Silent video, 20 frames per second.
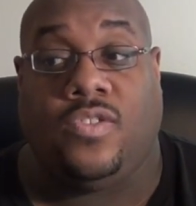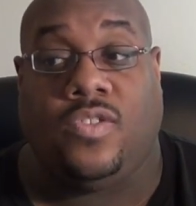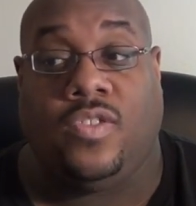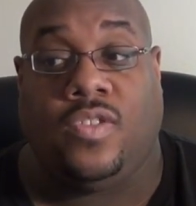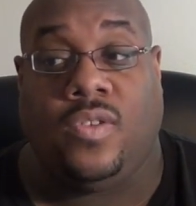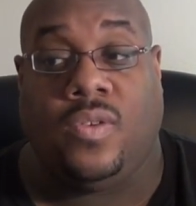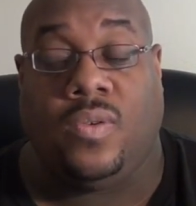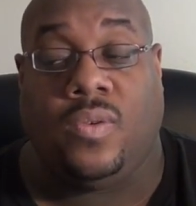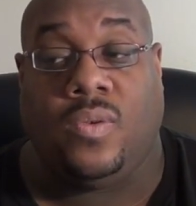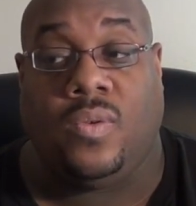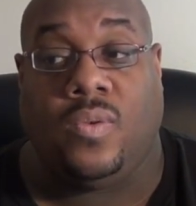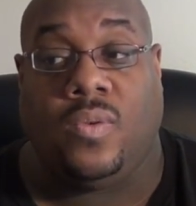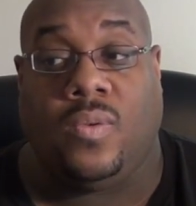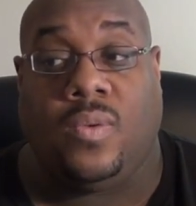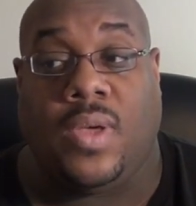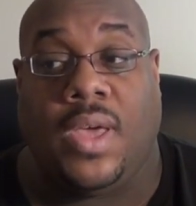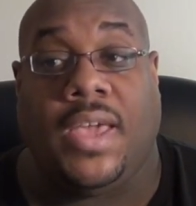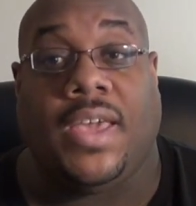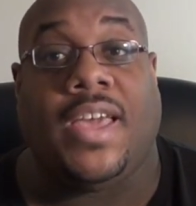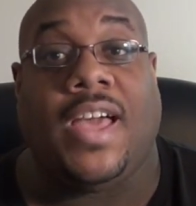
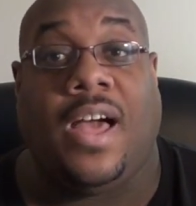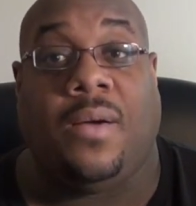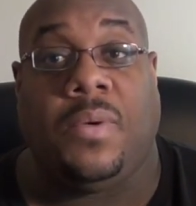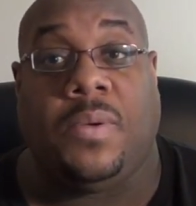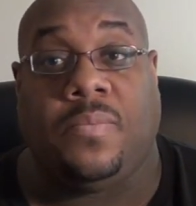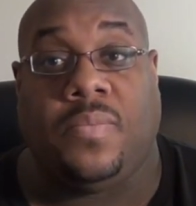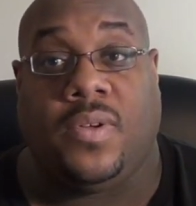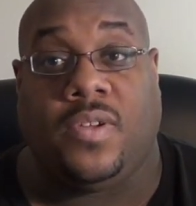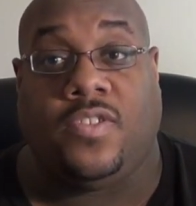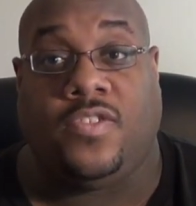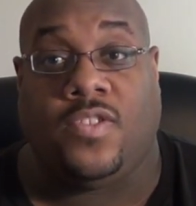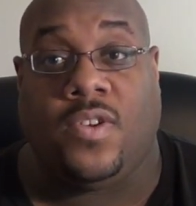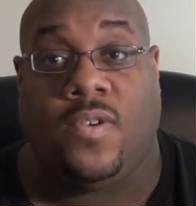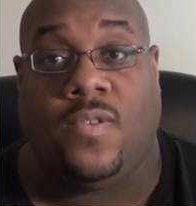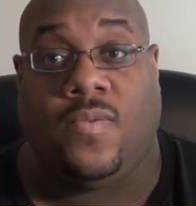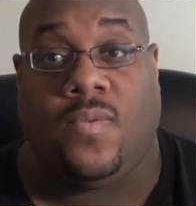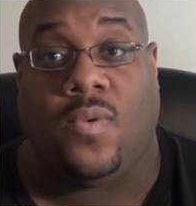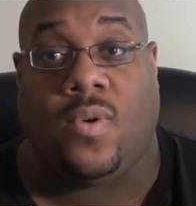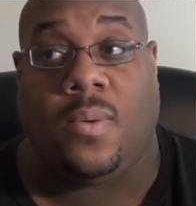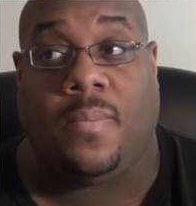to a comic book
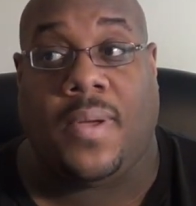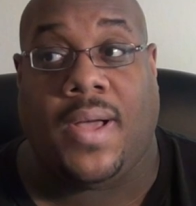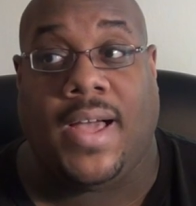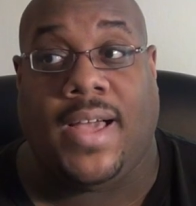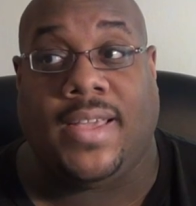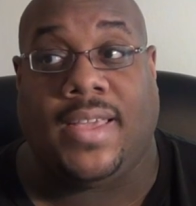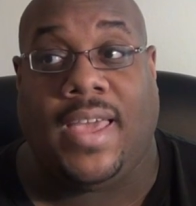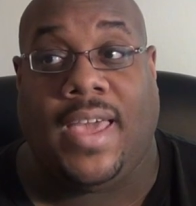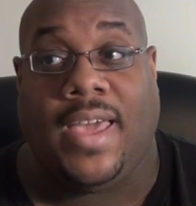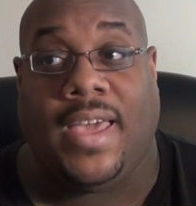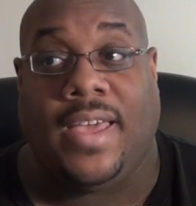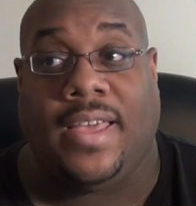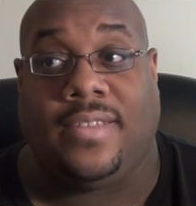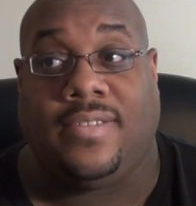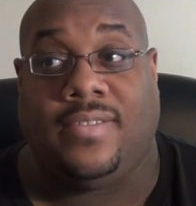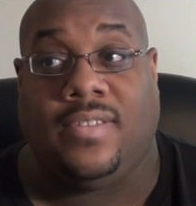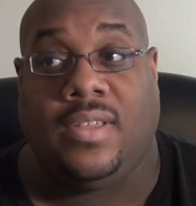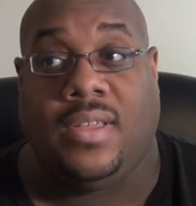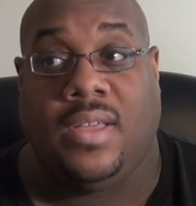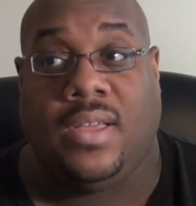show for a
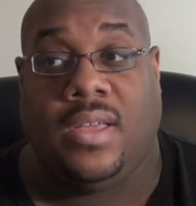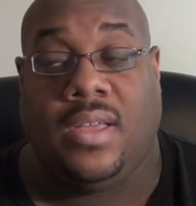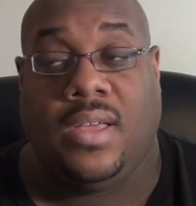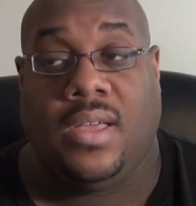podcast,